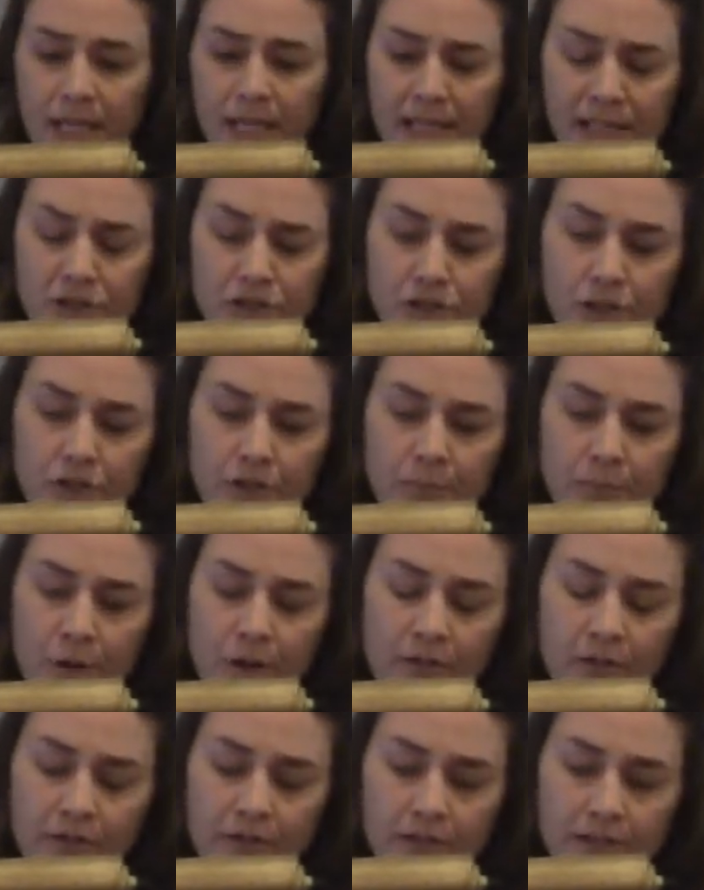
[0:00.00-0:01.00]
and took them
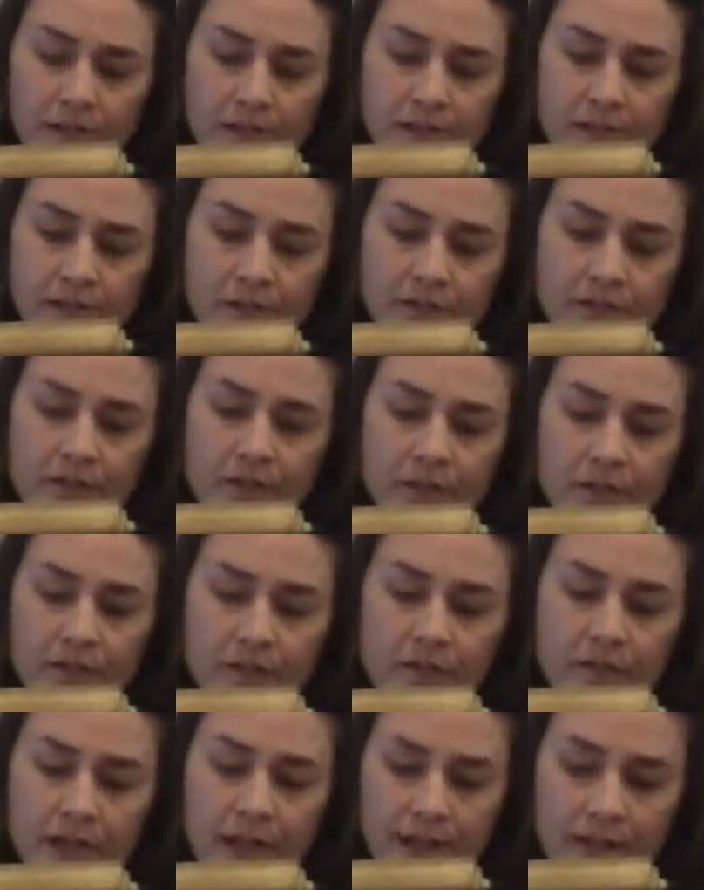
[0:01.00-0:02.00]
off into years and
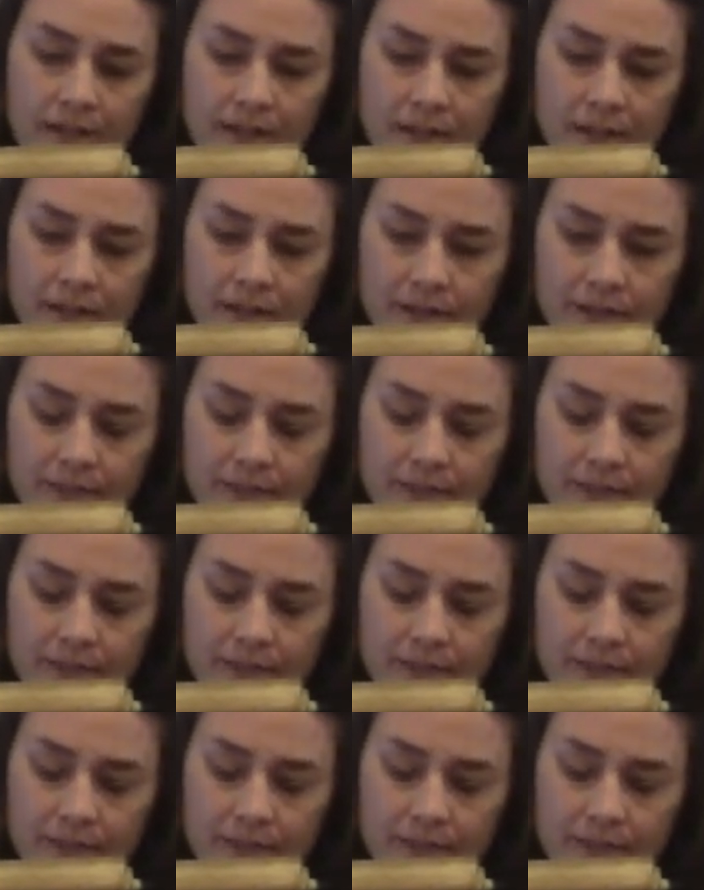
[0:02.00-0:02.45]
years of exile.